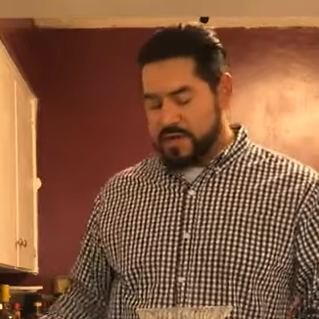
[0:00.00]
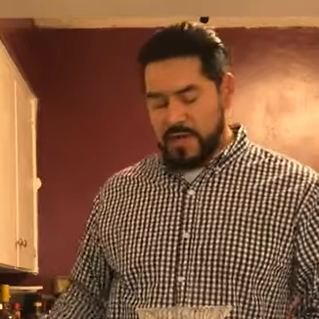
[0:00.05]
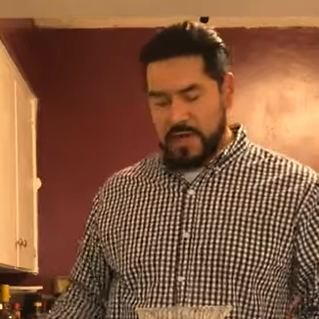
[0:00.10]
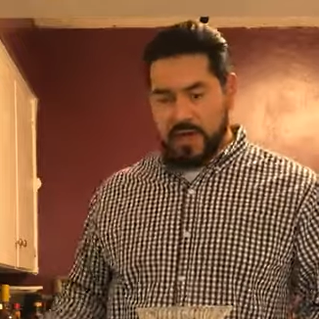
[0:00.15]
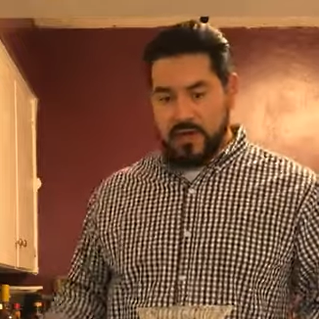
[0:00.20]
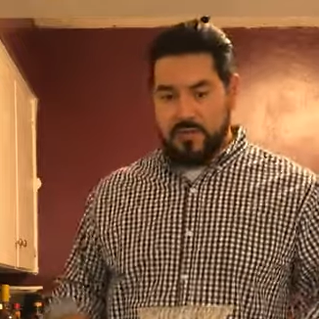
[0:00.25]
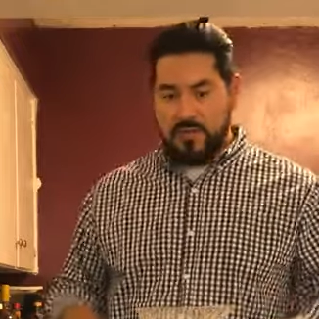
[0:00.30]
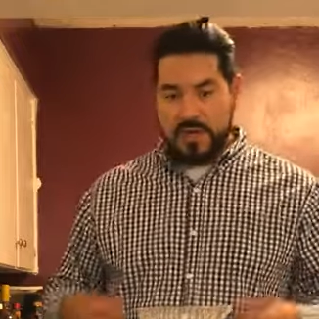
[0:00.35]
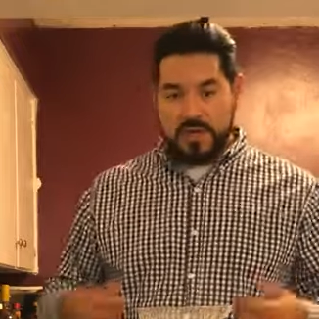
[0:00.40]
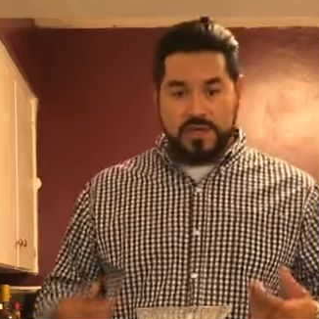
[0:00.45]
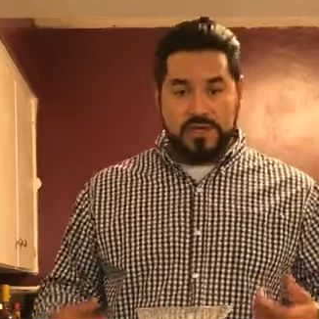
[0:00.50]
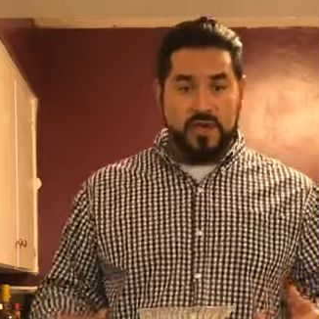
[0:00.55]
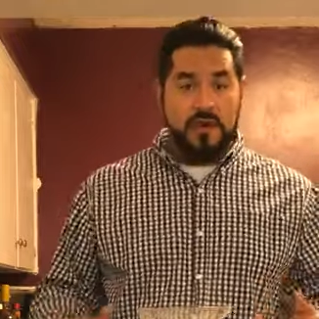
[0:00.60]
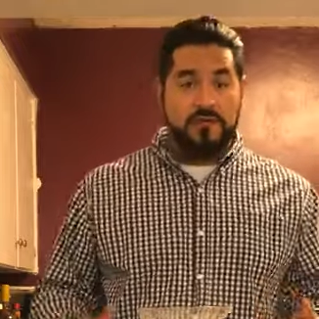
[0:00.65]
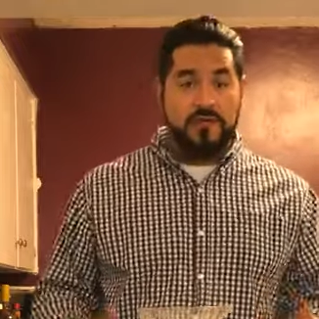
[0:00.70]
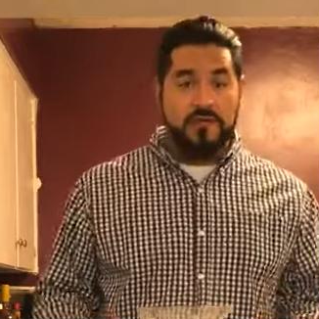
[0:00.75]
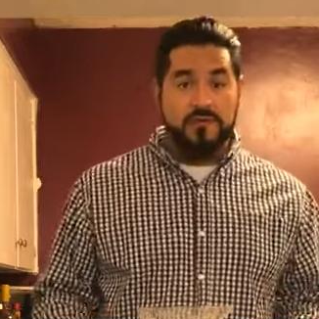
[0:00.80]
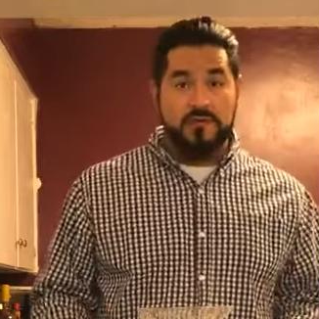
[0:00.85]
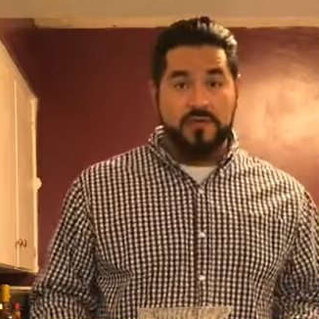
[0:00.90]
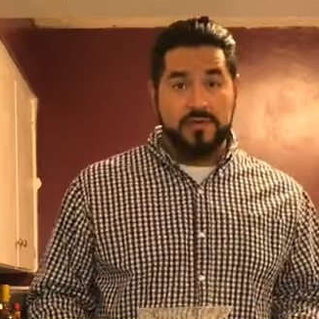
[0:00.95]
Rinse
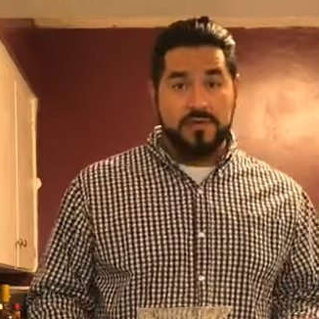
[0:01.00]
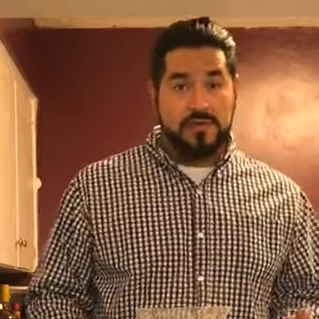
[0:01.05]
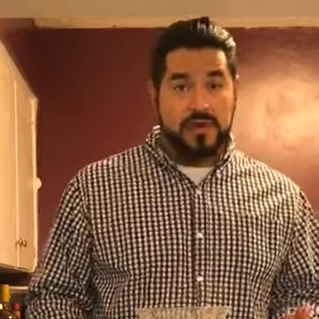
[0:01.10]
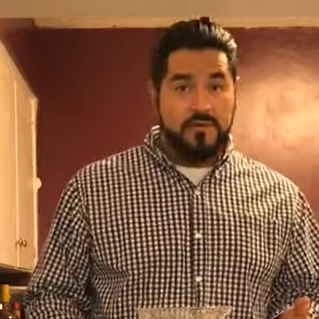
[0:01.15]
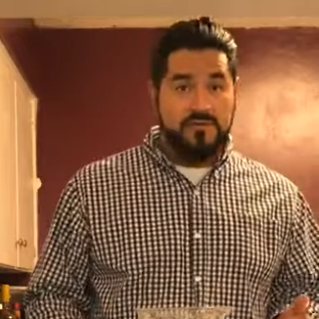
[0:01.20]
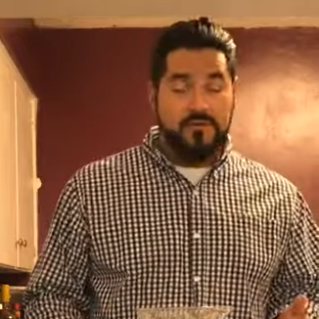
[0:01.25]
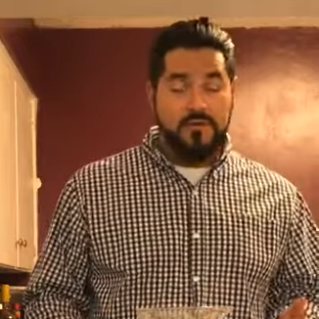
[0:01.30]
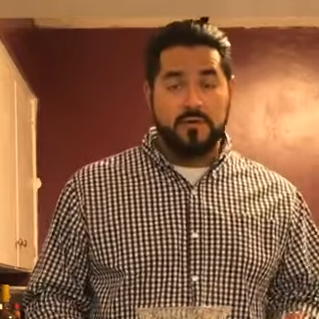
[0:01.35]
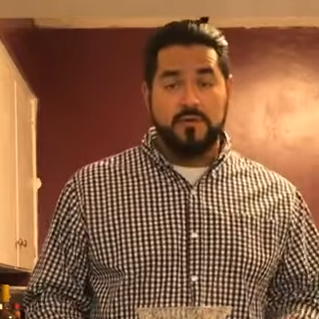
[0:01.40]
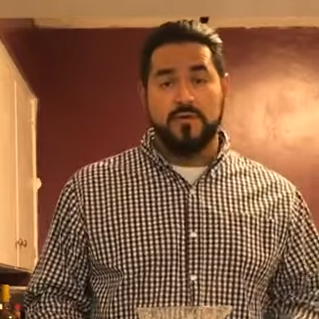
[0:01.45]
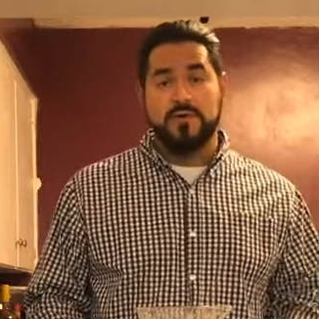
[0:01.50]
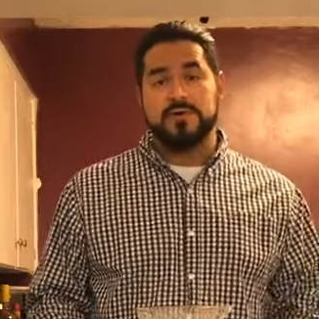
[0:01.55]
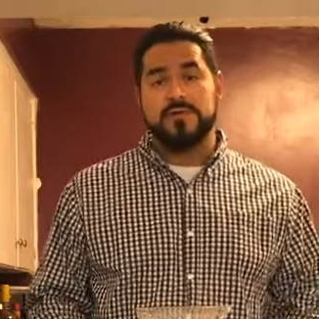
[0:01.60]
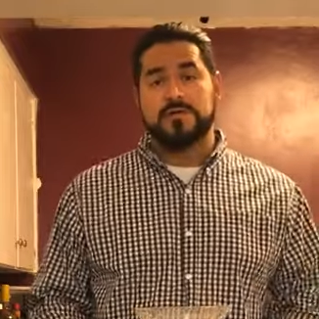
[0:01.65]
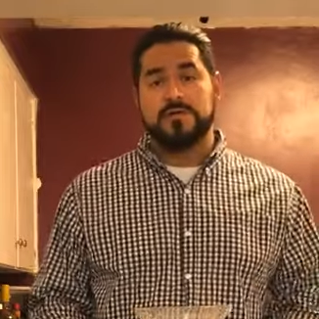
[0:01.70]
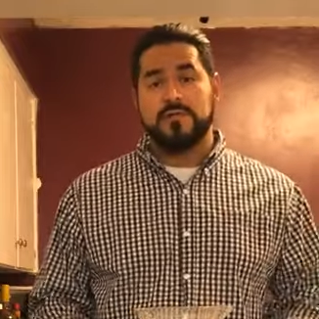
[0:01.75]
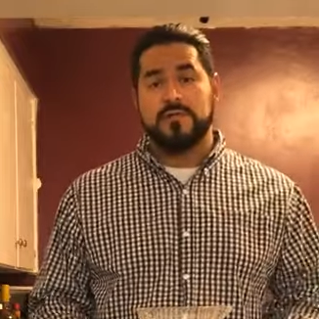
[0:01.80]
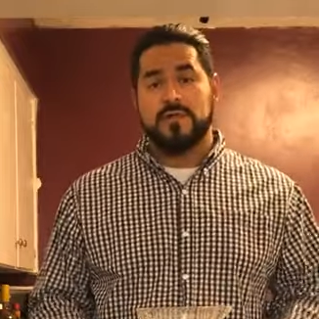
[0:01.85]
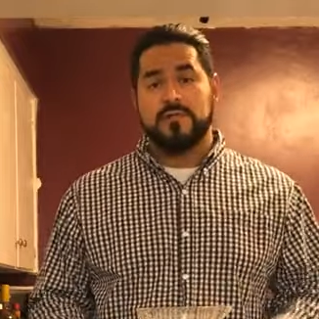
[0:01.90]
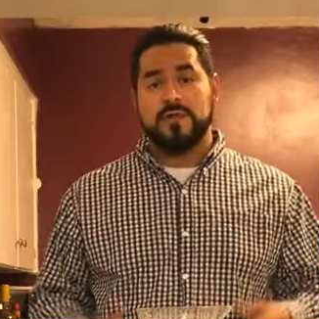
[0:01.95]
all your fruits off, of
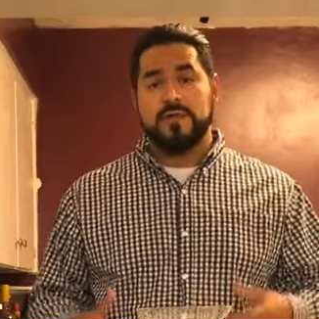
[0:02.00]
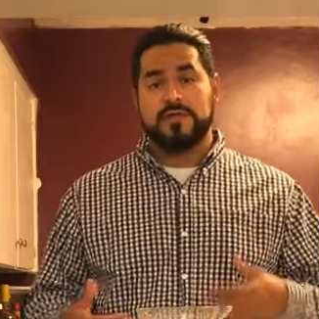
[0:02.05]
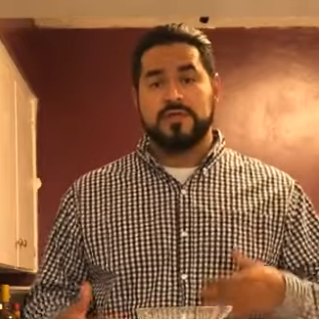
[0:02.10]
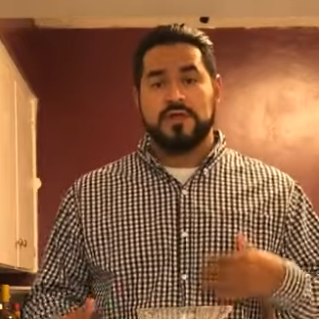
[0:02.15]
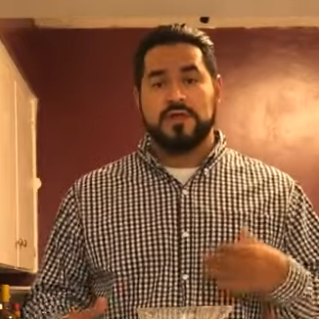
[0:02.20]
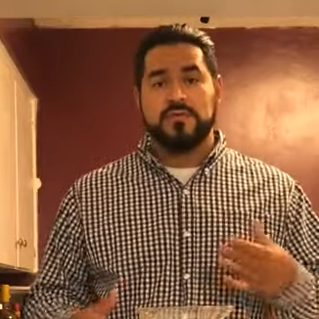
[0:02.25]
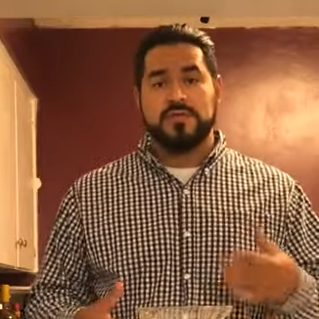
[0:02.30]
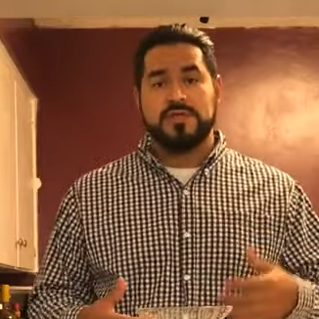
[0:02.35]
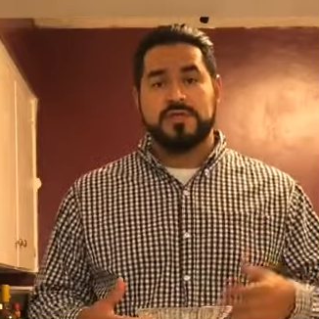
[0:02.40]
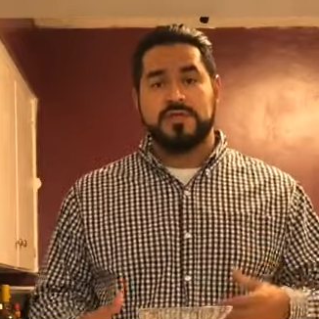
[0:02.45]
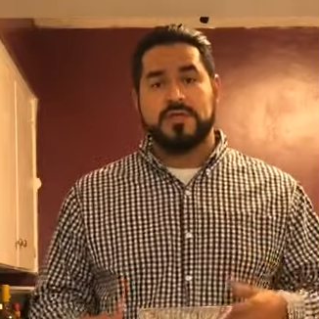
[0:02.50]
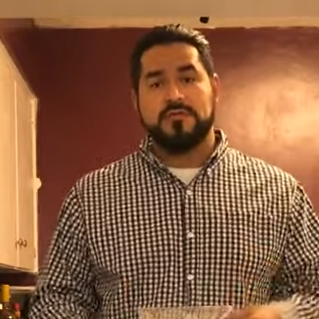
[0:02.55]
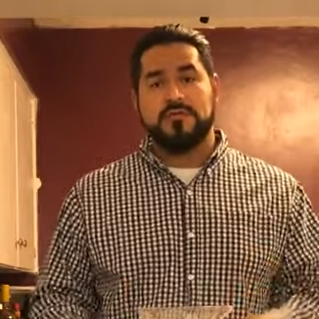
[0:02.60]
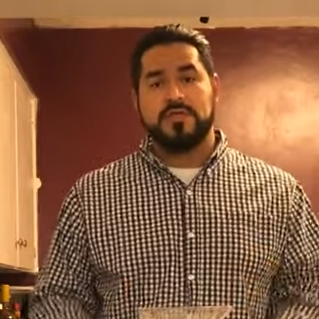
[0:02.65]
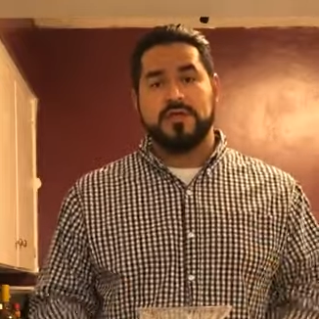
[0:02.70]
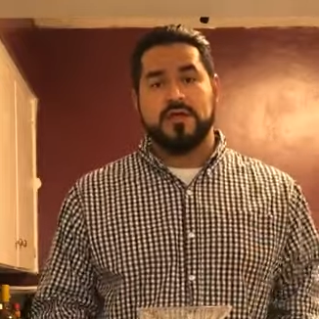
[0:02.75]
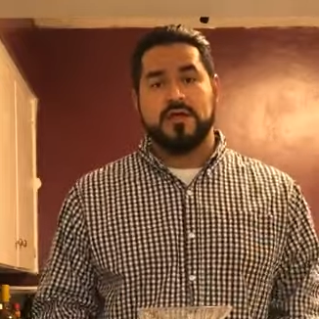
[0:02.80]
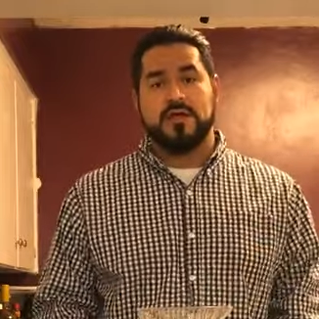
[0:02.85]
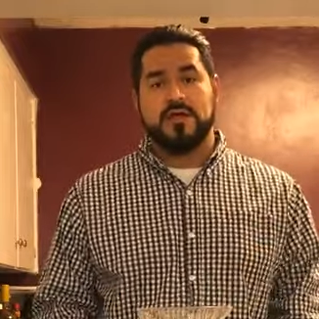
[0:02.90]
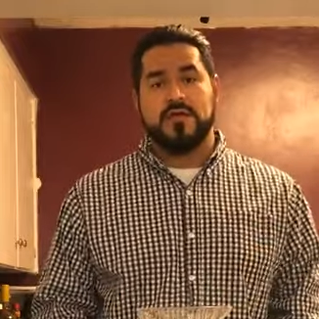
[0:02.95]
course. You want to make sure you're rinsing
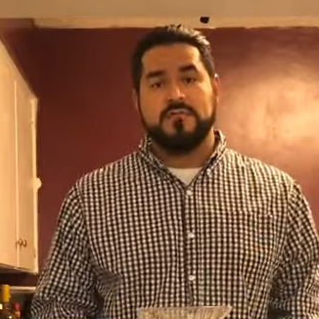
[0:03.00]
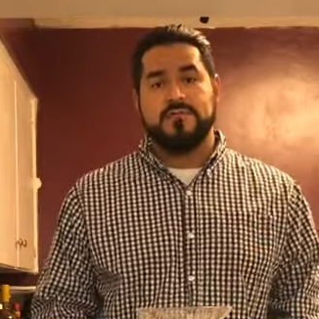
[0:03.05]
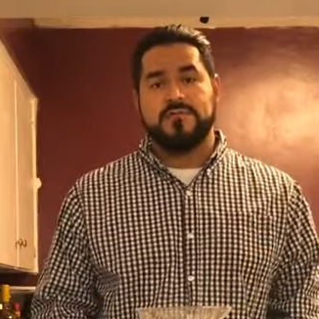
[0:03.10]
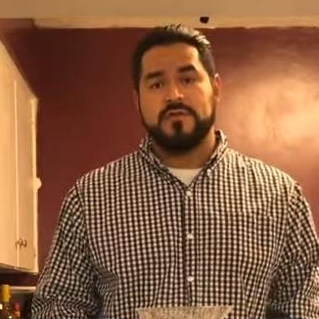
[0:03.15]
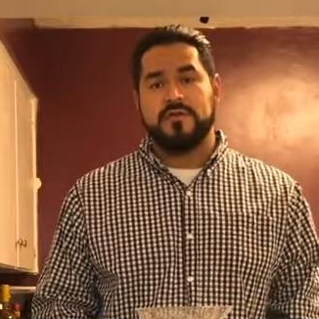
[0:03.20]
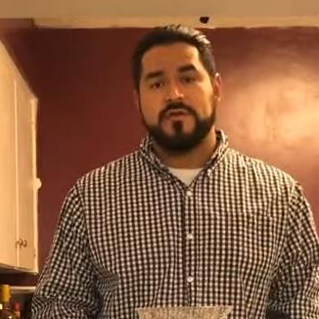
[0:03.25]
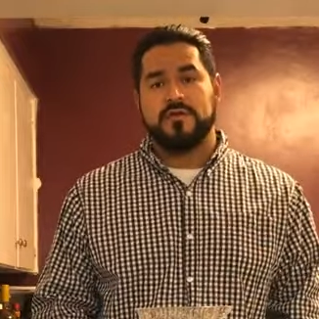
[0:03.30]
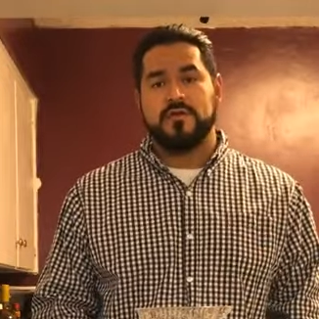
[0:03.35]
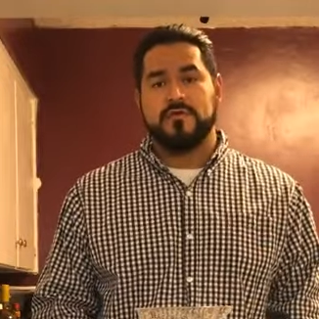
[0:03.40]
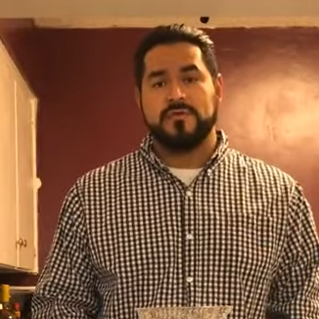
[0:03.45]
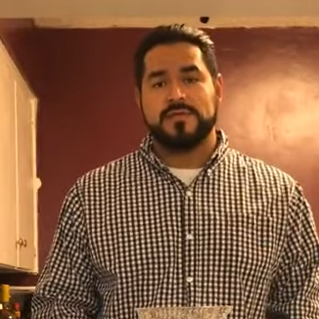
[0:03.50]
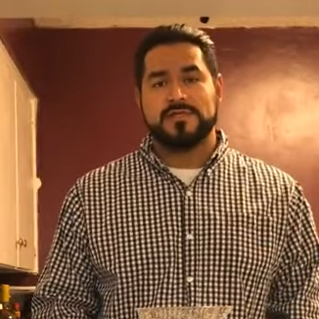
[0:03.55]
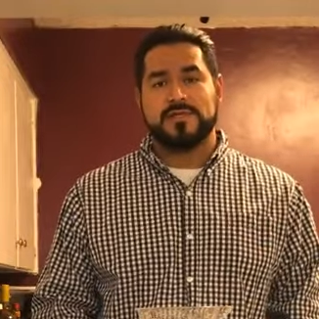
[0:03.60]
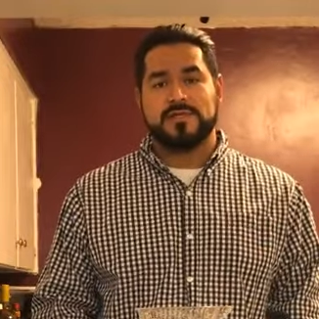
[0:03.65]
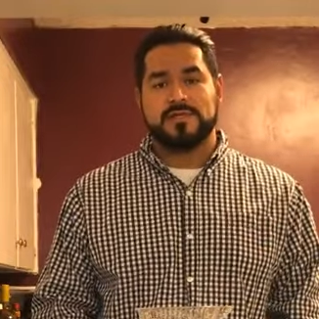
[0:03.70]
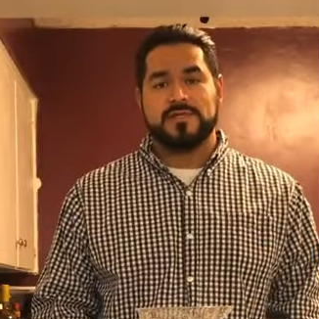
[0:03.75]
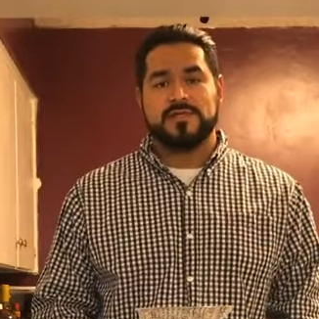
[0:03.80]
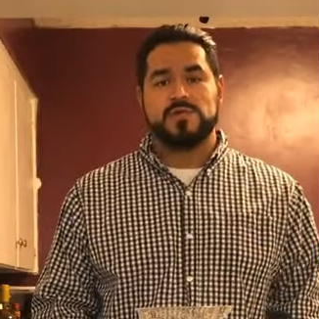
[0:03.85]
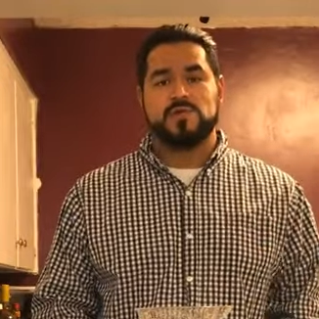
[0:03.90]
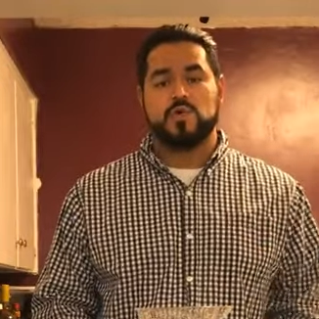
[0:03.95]
everything off. You don't know what's
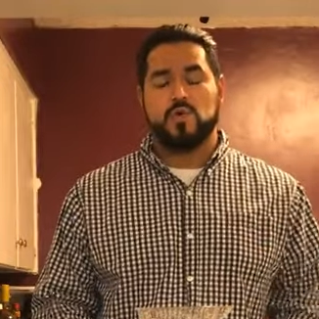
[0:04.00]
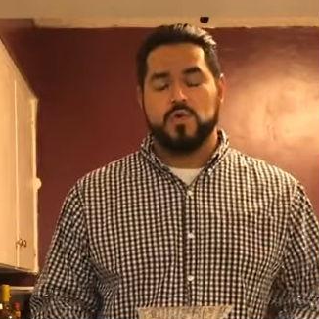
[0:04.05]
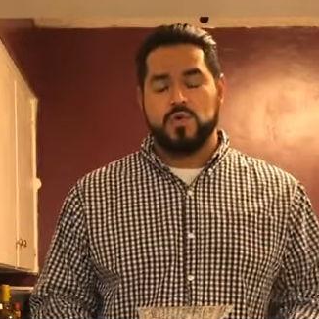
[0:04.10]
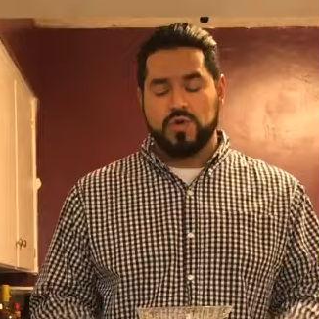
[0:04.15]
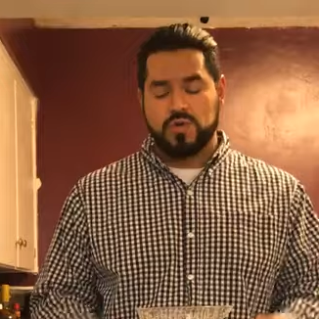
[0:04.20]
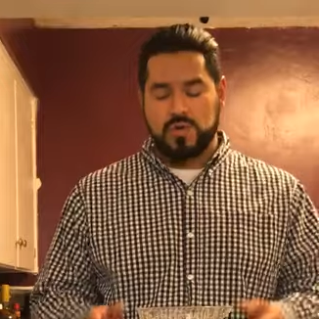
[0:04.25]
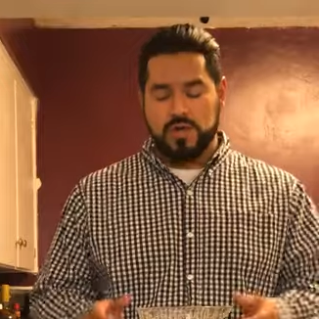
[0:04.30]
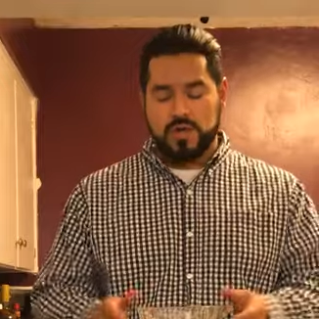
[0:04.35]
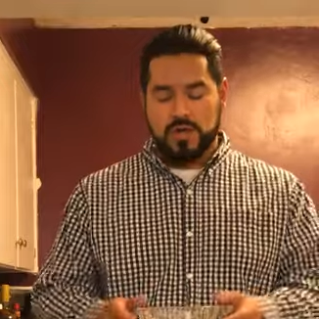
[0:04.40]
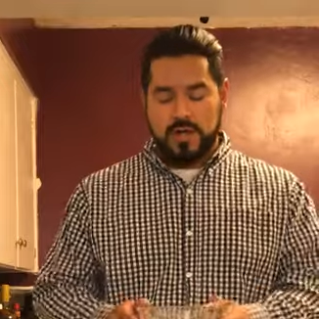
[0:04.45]
at the store.